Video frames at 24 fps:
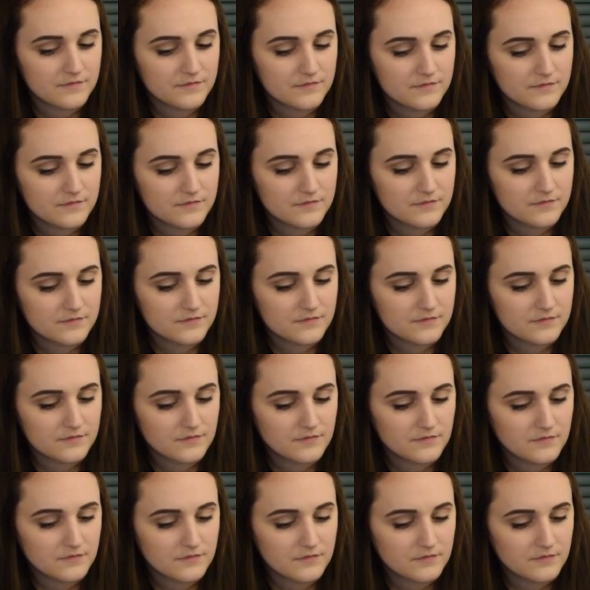
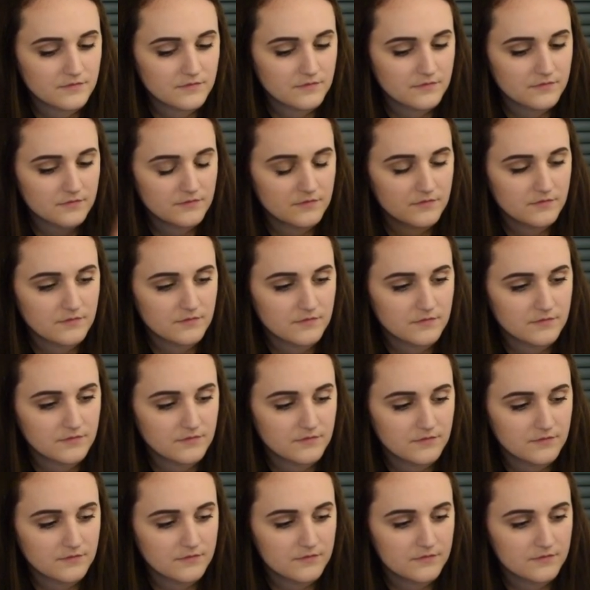
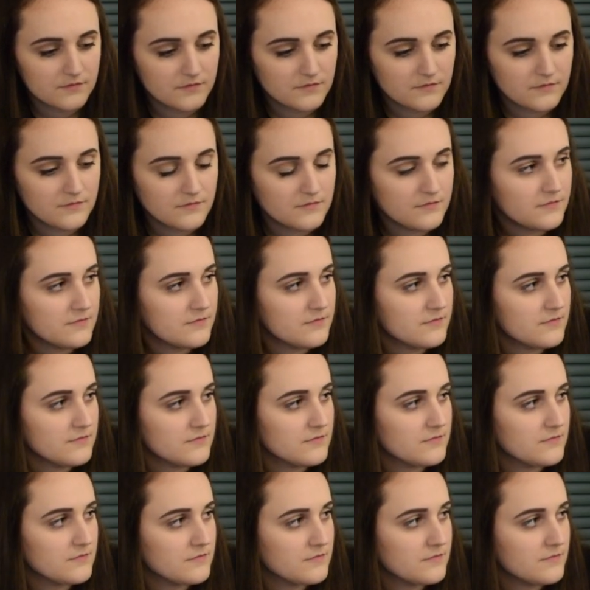
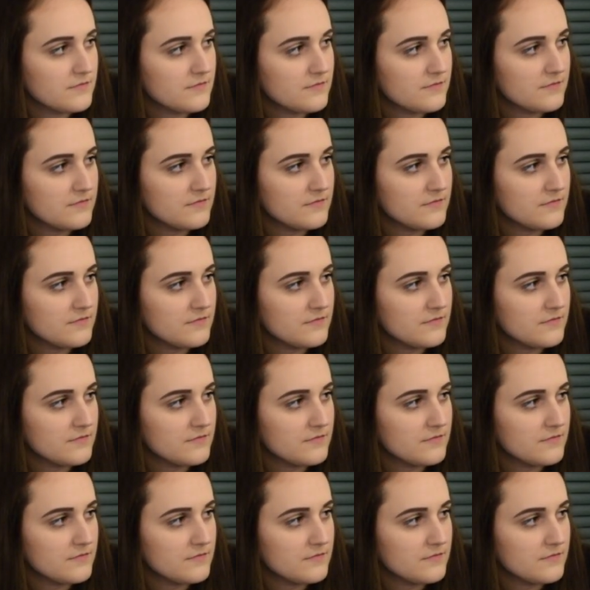The person shown says nothing.